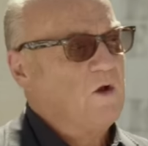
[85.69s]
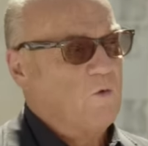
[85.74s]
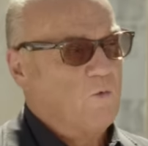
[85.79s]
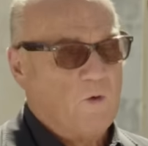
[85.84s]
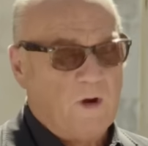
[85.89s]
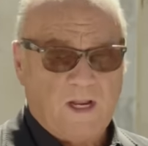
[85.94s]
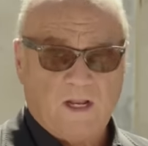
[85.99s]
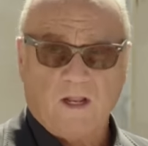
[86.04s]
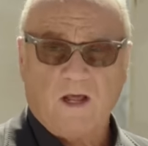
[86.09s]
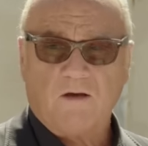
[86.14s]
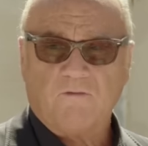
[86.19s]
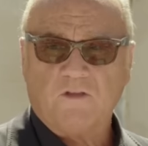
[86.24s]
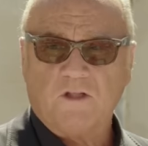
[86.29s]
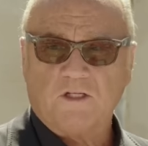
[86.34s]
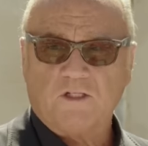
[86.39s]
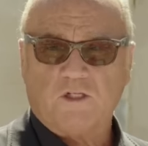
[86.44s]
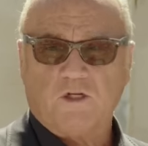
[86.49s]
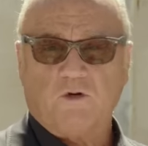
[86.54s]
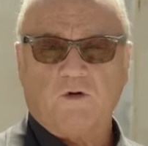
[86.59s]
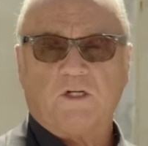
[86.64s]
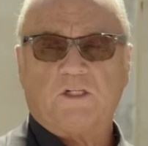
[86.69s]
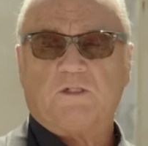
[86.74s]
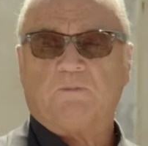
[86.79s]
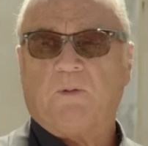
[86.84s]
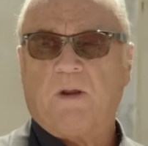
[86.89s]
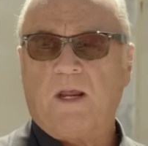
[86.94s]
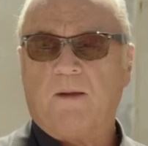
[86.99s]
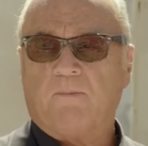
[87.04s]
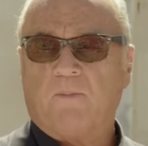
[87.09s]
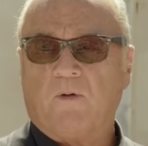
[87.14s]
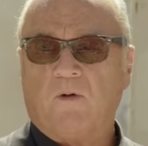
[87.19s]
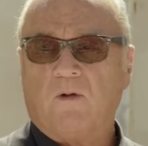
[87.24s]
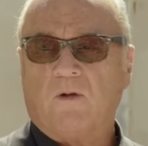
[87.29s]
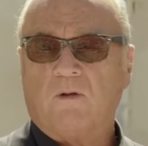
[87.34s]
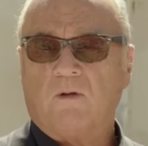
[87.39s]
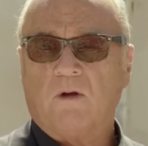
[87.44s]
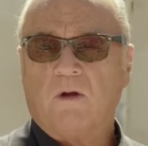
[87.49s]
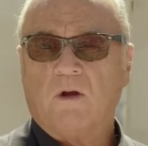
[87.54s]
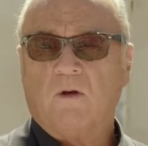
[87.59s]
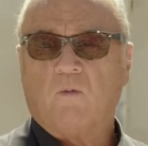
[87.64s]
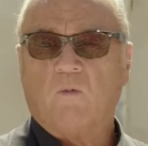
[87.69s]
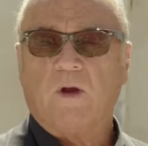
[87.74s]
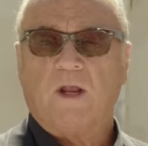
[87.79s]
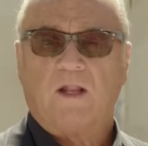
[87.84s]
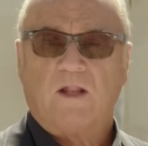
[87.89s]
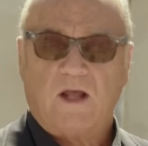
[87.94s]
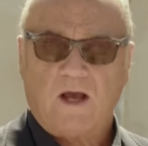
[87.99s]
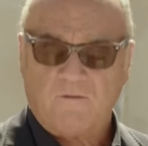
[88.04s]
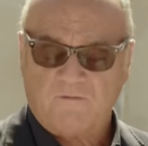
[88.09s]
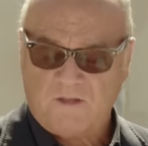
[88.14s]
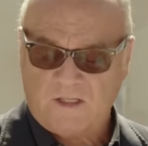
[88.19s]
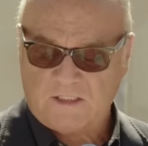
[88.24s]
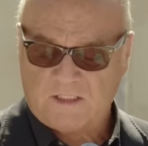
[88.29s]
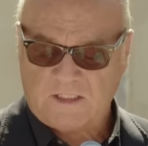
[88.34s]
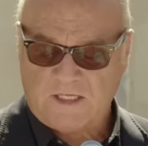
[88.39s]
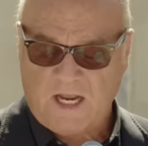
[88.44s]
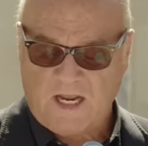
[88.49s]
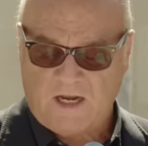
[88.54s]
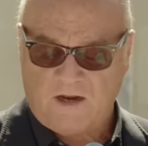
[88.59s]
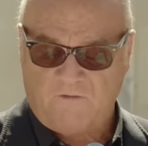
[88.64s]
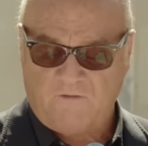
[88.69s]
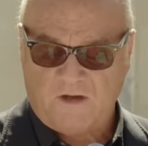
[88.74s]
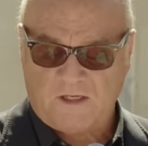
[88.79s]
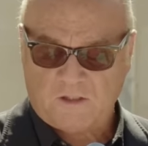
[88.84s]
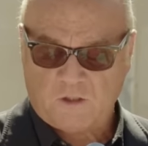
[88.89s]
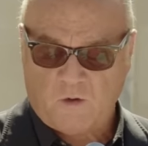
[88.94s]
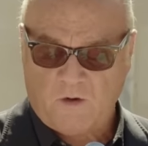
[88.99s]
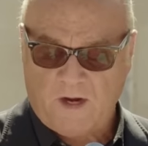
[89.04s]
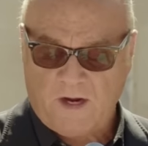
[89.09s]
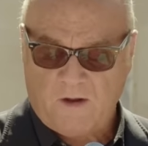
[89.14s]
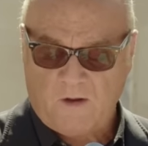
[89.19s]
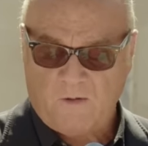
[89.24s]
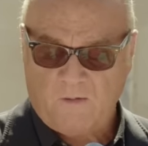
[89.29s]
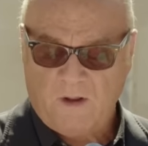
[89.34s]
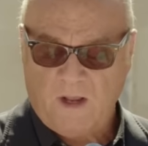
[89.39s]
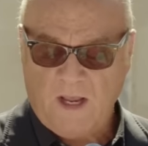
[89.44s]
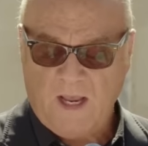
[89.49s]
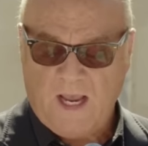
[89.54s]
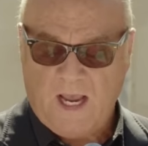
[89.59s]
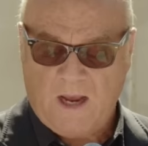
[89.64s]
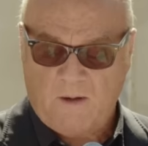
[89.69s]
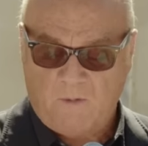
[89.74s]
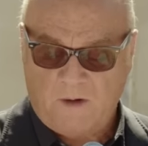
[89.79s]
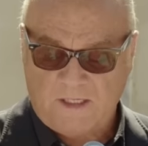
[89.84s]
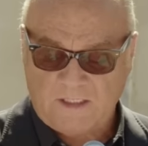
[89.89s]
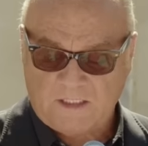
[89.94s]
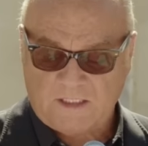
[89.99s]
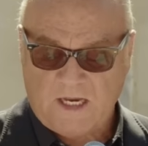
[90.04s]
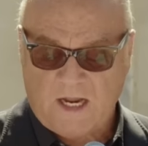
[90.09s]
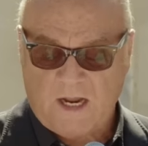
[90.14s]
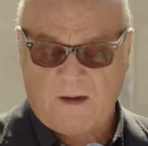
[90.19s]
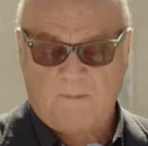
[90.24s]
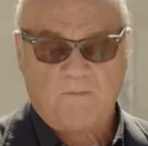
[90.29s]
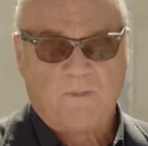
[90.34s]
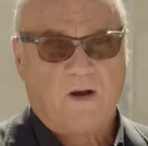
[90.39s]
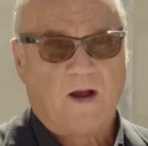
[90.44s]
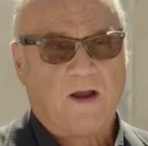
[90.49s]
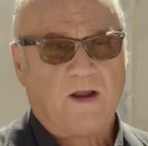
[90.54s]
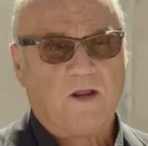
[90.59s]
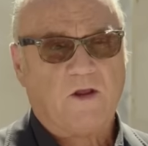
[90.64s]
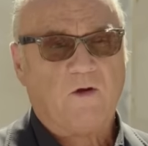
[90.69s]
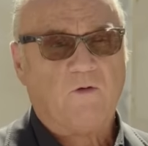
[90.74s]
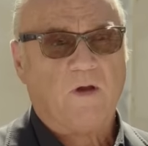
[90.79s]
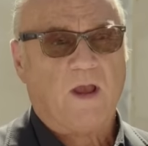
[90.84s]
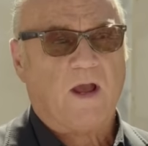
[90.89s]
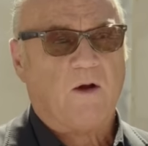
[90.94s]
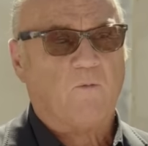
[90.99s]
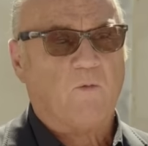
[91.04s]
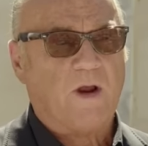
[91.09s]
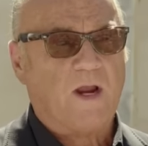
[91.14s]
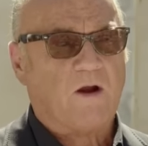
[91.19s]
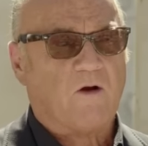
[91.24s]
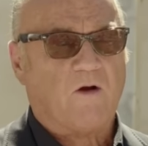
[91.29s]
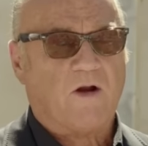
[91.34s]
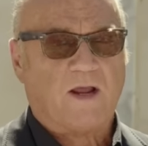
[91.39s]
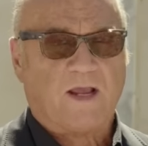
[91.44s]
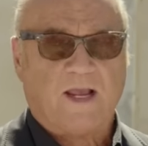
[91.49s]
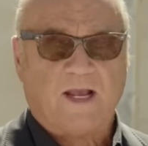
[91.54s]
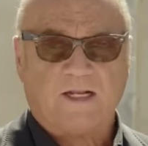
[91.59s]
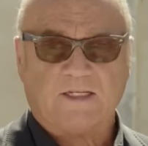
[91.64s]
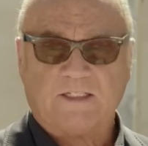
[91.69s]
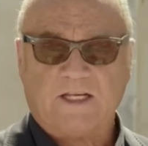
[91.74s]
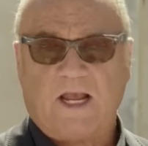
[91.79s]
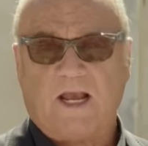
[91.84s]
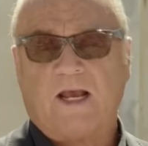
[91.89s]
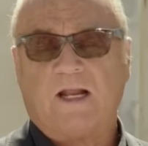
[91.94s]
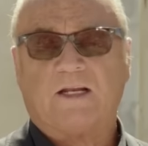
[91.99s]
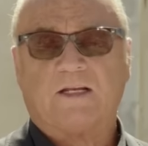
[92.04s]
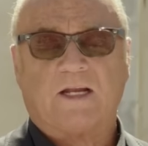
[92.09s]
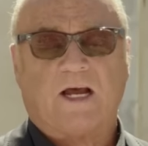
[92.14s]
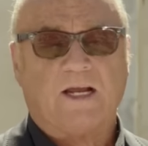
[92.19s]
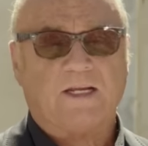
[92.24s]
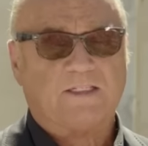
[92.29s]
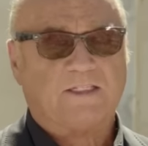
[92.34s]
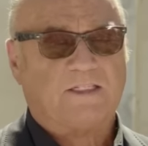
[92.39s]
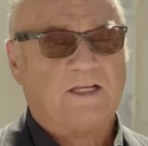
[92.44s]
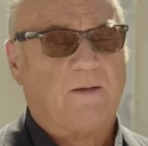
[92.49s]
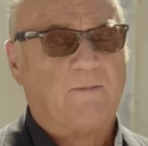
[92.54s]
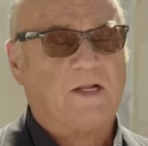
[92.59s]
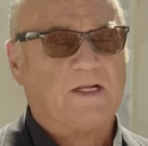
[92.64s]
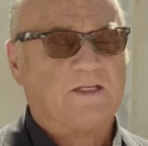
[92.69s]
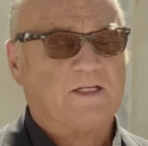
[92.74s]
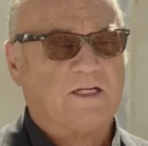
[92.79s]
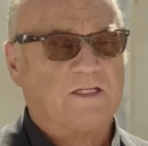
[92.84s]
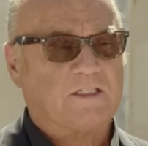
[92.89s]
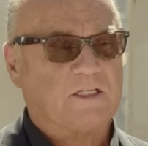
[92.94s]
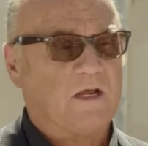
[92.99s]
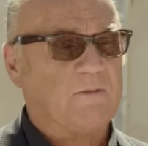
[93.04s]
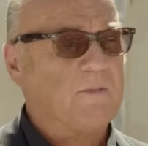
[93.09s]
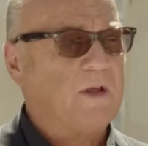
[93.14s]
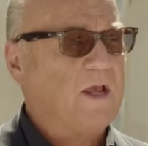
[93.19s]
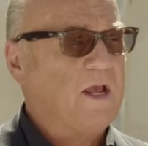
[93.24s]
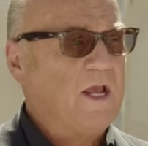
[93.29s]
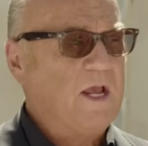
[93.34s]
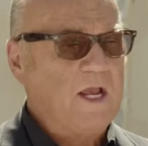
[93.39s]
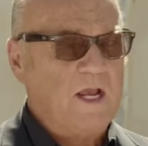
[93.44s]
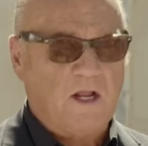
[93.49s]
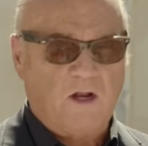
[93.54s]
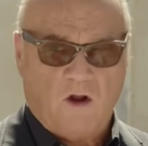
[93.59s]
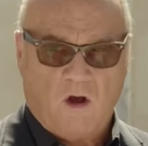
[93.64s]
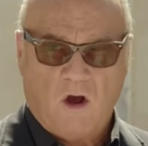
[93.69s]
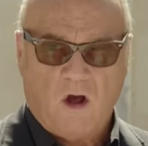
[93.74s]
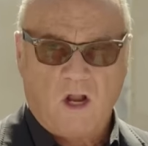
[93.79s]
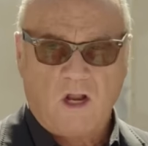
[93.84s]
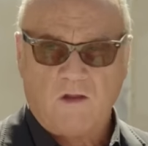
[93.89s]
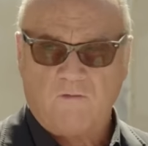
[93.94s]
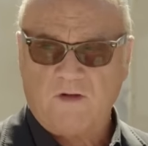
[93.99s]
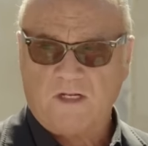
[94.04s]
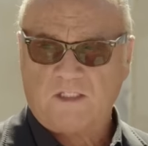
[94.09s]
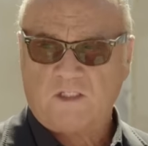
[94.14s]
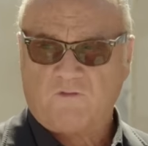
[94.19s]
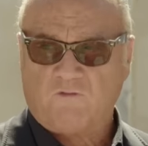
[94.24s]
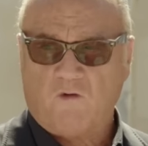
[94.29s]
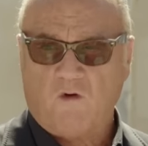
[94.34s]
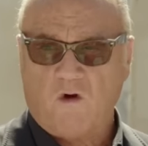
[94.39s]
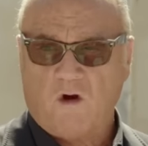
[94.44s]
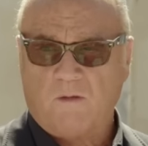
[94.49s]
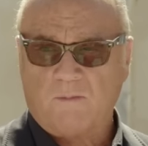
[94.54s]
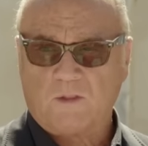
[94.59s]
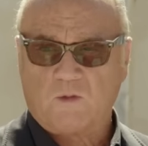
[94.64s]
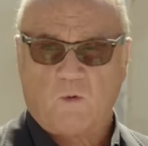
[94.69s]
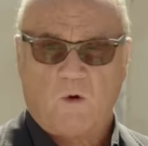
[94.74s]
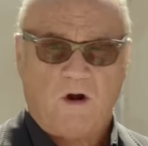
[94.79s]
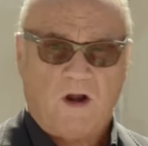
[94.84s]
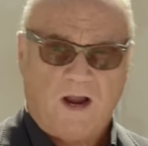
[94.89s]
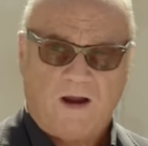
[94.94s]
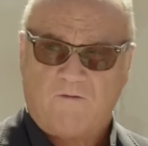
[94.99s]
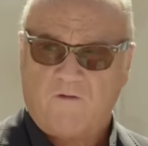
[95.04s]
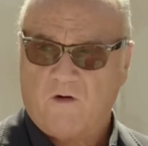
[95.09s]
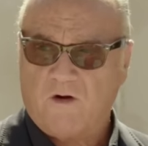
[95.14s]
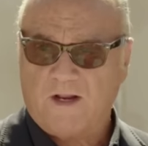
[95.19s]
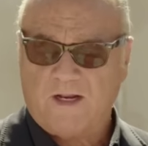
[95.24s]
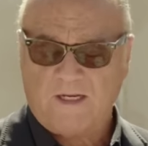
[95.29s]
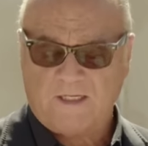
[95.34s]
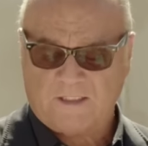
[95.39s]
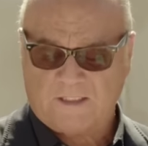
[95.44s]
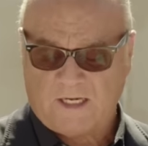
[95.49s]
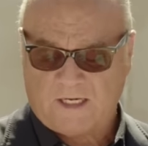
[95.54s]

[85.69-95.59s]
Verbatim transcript: we love the Jewish people, we love the state of Israel, and we stand by you, and we are against anti-Semitism in all of its forms, wherever it is